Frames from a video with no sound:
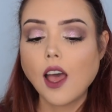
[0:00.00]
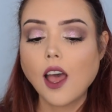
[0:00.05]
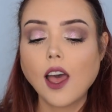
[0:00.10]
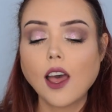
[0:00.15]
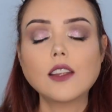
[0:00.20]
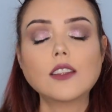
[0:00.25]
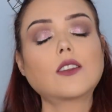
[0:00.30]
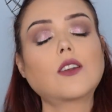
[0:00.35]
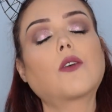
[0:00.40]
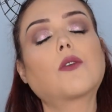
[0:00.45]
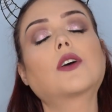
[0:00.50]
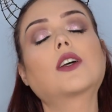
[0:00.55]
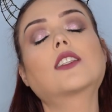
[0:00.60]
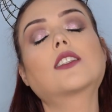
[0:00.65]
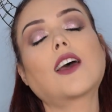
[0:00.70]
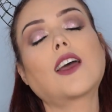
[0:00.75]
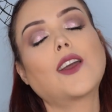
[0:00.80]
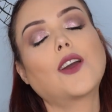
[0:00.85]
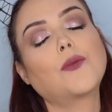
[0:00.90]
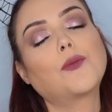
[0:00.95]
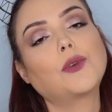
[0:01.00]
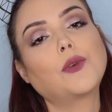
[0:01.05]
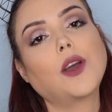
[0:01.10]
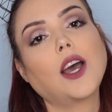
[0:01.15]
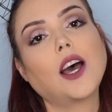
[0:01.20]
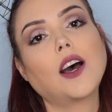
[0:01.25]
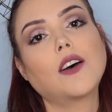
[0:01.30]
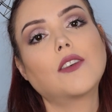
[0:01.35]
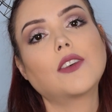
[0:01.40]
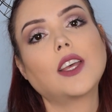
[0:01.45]
As always, I hope you
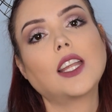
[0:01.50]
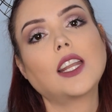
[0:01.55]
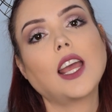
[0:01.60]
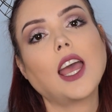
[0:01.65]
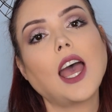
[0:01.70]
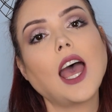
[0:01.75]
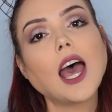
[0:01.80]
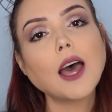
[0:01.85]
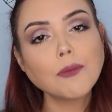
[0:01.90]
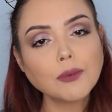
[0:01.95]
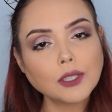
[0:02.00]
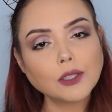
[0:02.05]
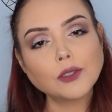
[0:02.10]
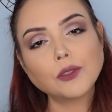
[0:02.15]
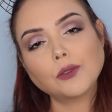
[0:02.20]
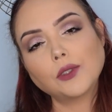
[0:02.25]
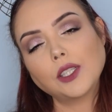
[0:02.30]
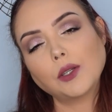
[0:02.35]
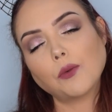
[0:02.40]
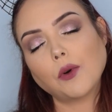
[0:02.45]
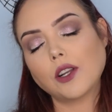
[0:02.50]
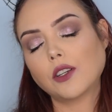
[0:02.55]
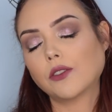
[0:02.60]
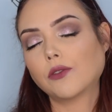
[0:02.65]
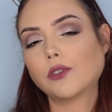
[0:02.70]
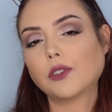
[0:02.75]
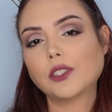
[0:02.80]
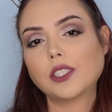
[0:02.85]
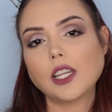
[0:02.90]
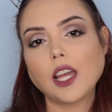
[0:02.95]
have an absolutely
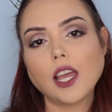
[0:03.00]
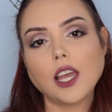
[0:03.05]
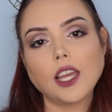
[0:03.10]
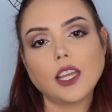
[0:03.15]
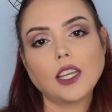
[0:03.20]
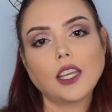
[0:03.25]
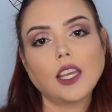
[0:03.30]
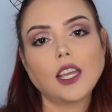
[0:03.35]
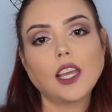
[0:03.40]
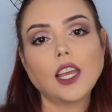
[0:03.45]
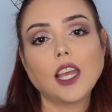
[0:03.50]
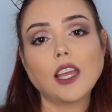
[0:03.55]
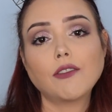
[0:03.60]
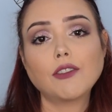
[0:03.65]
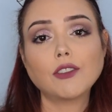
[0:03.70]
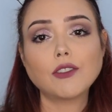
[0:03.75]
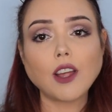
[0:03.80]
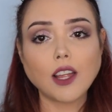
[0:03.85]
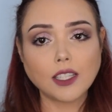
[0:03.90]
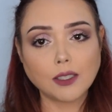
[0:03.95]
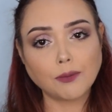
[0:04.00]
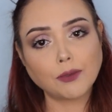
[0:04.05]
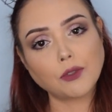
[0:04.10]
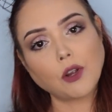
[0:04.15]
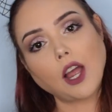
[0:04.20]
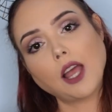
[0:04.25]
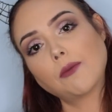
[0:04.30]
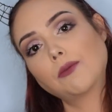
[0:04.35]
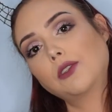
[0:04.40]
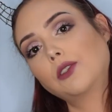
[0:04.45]
wonderful day. If you're not
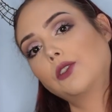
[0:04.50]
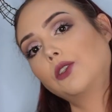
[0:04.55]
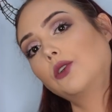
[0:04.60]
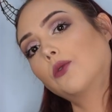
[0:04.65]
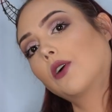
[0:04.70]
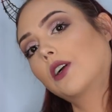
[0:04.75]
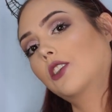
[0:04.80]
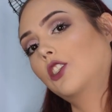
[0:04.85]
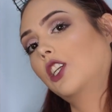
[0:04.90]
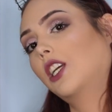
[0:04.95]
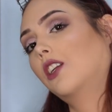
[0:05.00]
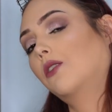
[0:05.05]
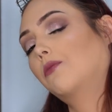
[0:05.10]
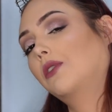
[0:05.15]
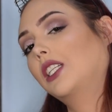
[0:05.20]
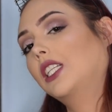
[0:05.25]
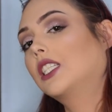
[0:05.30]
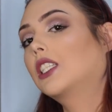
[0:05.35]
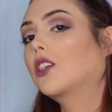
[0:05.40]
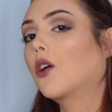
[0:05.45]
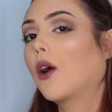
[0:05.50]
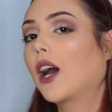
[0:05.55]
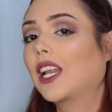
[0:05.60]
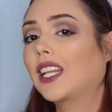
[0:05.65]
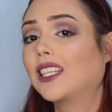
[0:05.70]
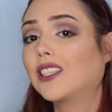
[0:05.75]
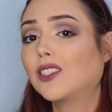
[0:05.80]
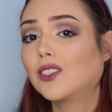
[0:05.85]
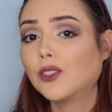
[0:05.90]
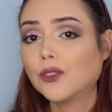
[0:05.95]
subscribed to our channel, please go ahead
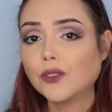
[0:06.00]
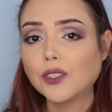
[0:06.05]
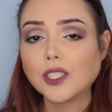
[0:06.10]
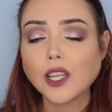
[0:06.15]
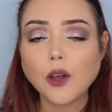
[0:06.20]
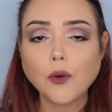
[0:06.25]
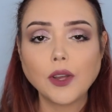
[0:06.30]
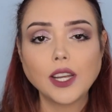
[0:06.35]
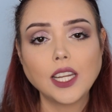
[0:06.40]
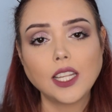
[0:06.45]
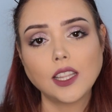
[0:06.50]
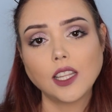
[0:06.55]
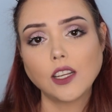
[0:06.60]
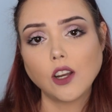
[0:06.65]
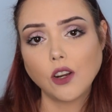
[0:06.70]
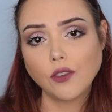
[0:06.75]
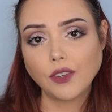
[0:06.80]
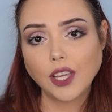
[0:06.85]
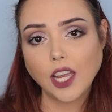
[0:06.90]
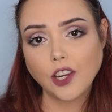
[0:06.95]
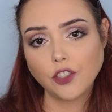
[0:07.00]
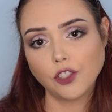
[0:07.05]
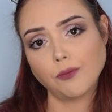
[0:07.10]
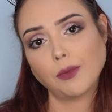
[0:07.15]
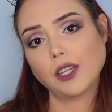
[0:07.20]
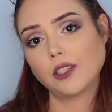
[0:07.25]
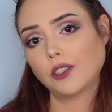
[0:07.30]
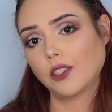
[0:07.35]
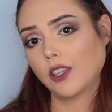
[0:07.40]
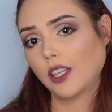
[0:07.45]
and do so and hit the notification
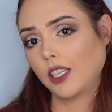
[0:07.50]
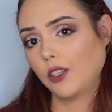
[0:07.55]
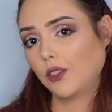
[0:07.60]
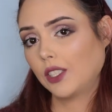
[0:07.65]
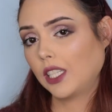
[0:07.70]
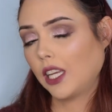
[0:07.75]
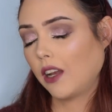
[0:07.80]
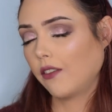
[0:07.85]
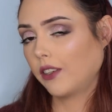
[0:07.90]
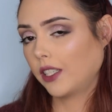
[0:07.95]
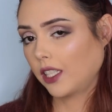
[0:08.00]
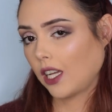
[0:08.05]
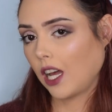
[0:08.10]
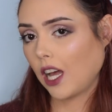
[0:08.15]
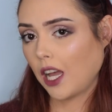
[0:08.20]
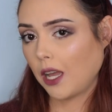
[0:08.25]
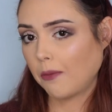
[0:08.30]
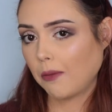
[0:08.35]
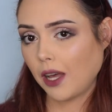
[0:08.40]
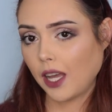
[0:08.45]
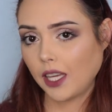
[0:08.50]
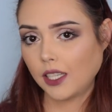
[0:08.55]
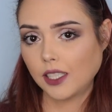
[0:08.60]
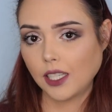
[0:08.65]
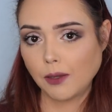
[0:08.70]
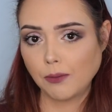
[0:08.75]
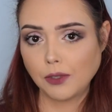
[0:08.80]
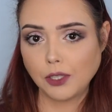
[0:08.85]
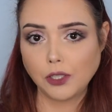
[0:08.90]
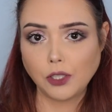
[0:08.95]
bell so that you see every time I
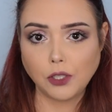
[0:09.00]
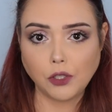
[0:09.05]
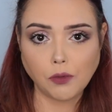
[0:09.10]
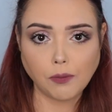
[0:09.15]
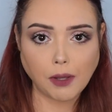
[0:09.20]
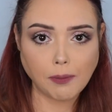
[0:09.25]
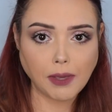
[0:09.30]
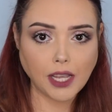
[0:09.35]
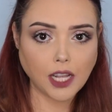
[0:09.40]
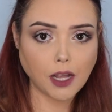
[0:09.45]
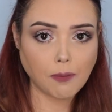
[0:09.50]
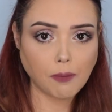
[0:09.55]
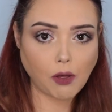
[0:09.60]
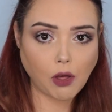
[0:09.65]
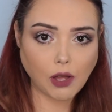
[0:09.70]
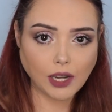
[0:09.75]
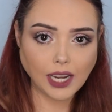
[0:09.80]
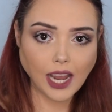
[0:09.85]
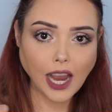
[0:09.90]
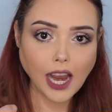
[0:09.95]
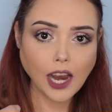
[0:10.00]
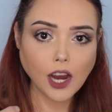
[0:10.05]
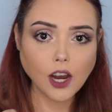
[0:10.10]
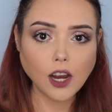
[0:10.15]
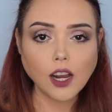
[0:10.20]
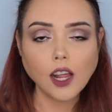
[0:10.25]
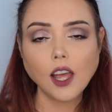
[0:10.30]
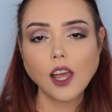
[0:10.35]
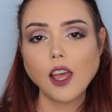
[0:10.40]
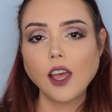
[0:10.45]
attempt to do my makeup on
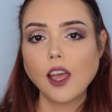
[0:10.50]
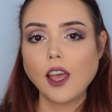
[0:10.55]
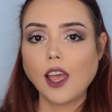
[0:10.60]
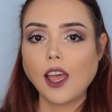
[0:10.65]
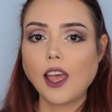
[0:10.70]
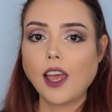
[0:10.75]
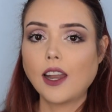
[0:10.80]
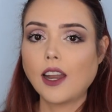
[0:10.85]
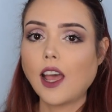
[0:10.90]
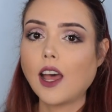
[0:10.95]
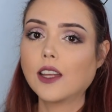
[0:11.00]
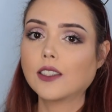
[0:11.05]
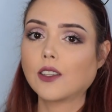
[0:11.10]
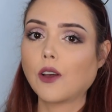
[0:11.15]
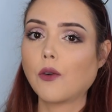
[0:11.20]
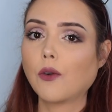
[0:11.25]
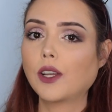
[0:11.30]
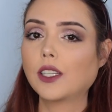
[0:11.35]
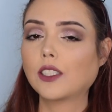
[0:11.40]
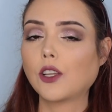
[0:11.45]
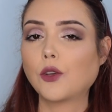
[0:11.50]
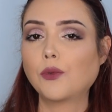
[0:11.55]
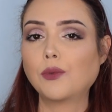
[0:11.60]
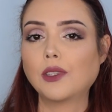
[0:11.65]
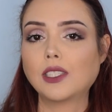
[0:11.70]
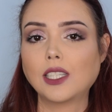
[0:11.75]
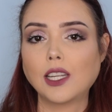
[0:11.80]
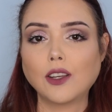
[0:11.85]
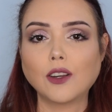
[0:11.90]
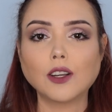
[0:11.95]
air. And as always, I hope
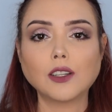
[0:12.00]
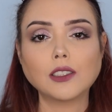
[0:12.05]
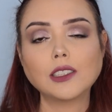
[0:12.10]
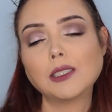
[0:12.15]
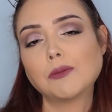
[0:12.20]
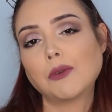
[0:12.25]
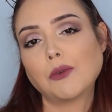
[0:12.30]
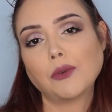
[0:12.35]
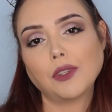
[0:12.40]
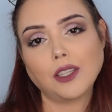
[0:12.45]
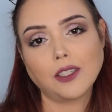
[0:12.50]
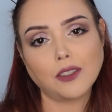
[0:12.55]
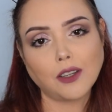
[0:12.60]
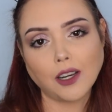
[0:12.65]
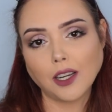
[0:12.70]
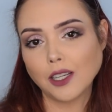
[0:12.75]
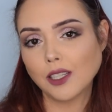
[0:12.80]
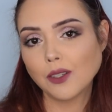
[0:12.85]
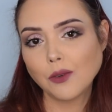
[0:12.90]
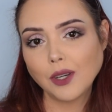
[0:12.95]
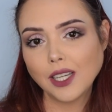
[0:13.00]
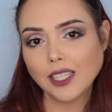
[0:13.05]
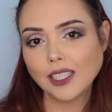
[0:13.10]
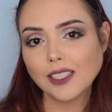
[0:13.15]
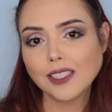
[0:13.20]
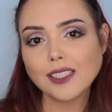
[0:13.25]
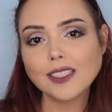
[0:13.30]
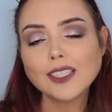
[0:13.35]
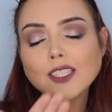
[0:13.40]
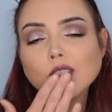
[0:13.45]
you stay girly but with a dark
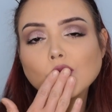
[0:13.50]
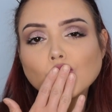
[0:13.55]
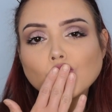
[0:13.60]
twist.